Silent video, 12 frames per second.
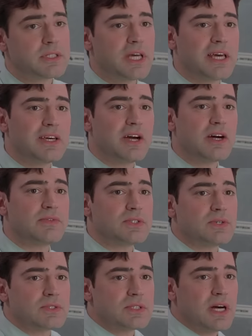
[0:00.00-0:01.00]
already taken care
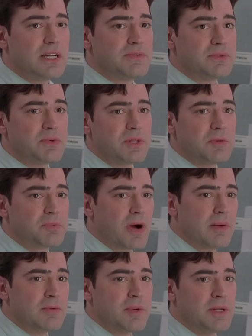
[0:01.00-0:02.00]
of it, so it's not even really a
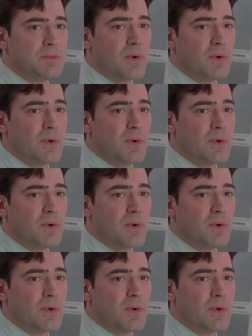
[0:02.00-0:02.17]
problem